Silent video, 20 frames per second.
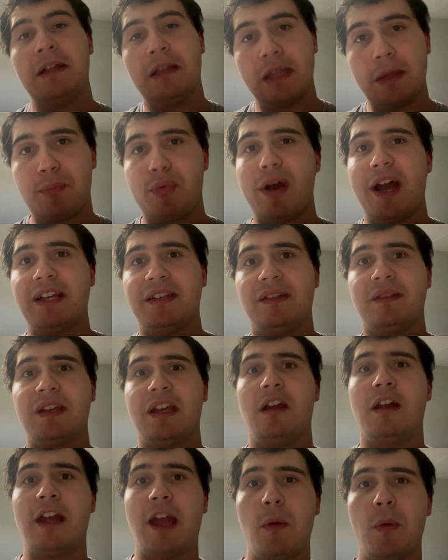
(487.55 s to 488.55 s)
The prices
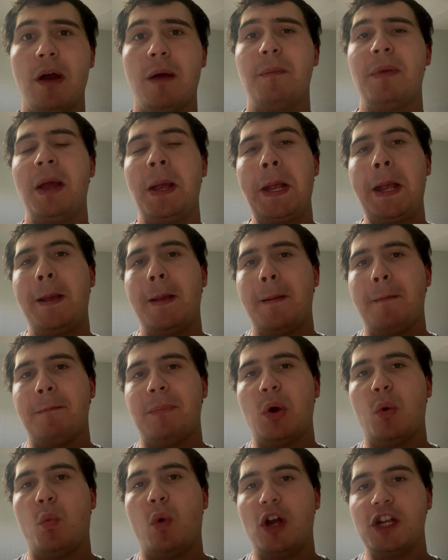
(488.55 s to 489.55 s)
can go up,
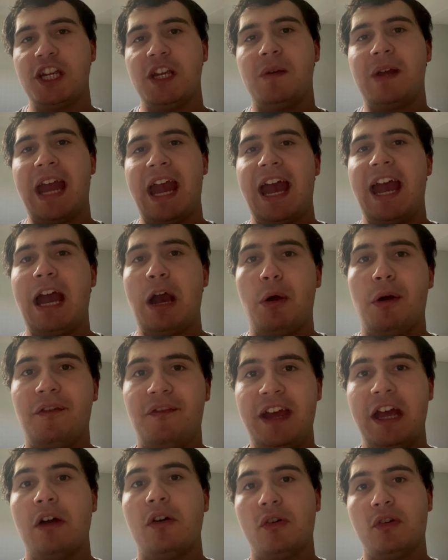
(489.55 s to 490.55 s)
but what you get out of
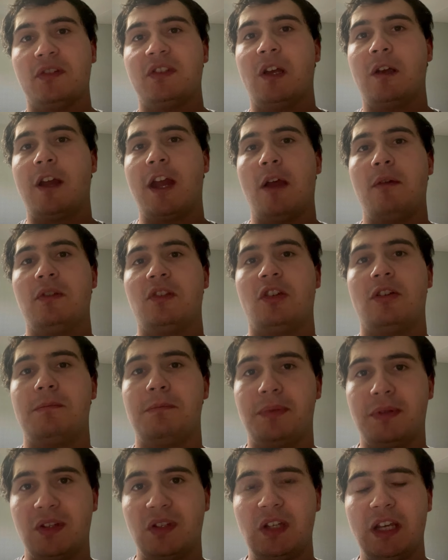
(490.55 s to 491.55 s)
it also goes
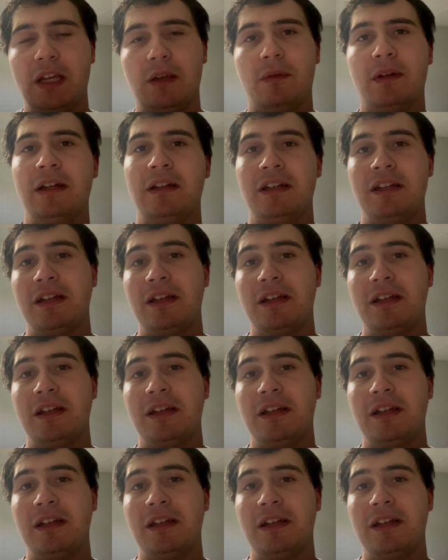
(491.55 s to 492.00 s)
up too.